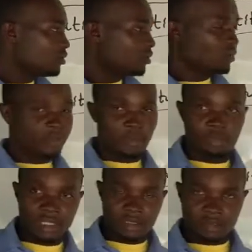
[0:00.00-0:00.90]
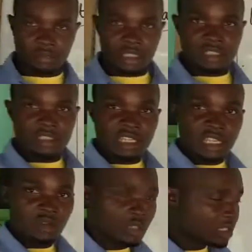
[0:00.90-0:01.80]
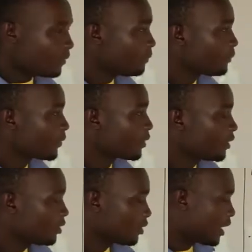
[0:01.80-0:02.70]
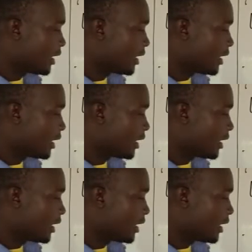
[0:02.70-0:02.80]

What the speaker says: of a place. Places near equator, high